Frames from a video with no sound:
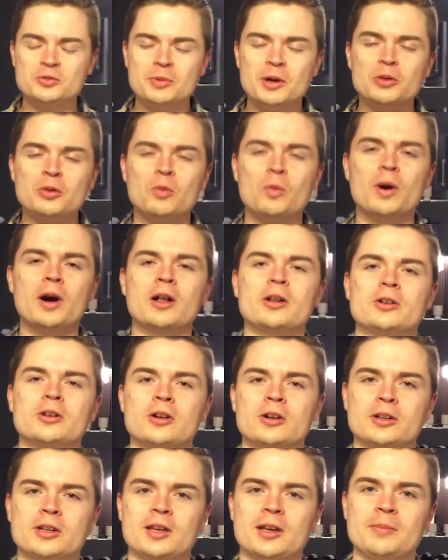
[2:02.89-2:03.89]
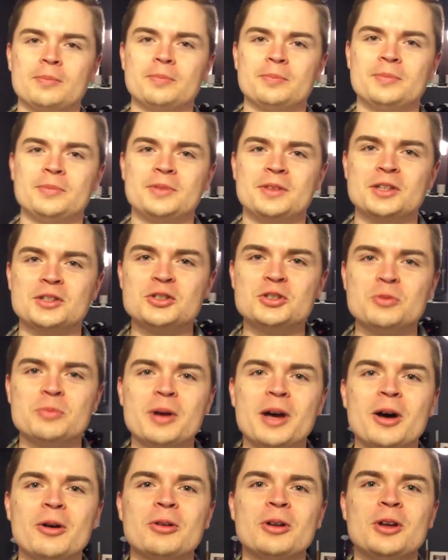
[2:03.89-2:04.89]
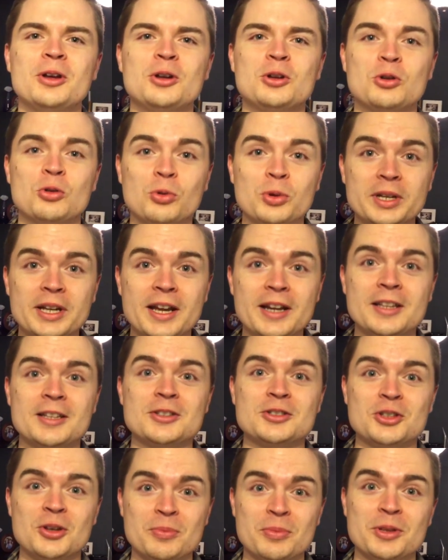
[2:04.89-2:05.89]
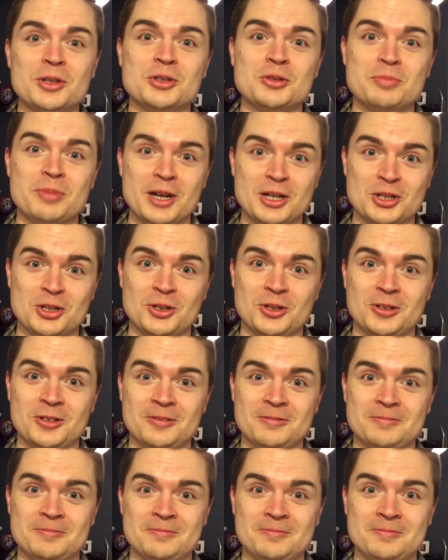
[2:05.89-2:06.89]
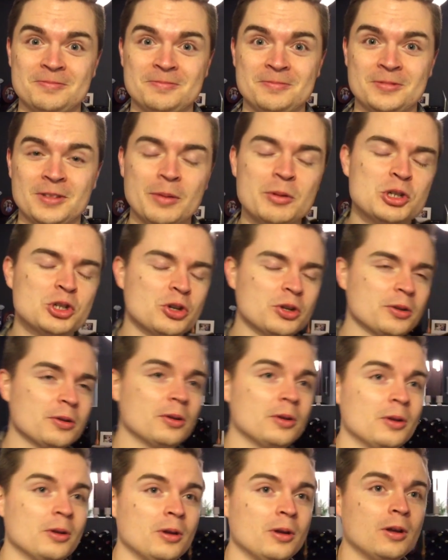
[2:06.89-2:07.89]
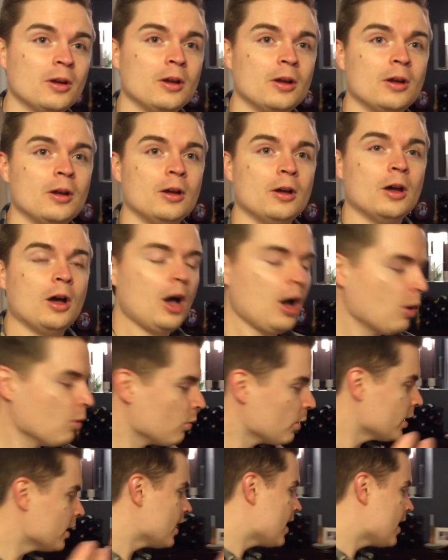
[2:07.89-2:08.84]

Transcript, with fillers: is about the wildcard game. This is about creating something special. What Let of alcohol do you have? Oh, we're